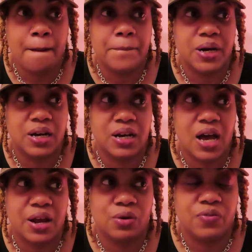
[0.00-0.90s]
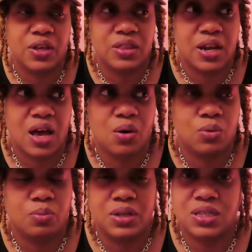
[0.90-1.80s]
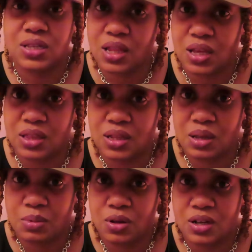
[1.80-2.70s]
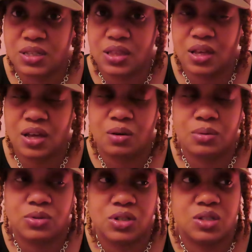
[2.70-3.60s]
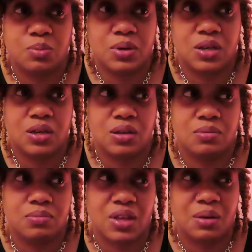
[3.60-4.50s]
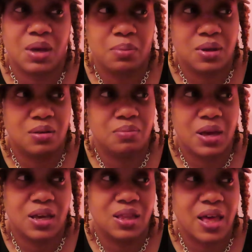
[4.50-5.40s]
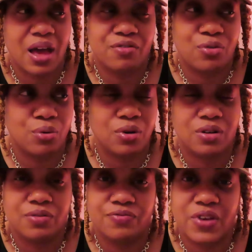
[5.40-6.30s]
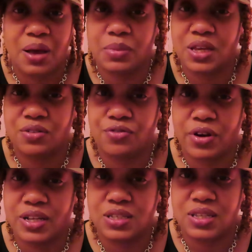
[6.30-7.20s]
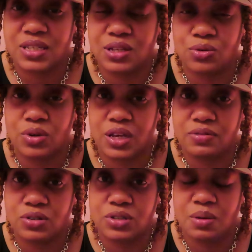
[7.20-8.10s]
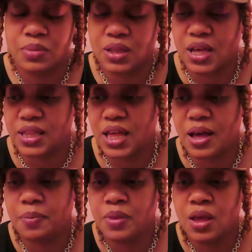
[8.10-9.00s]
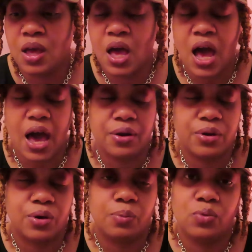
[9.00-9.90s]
But I don't think that I will be selling the lip gloss. I think I will just be like maybe making that for family and friends as little gifts or something like that. I don't know.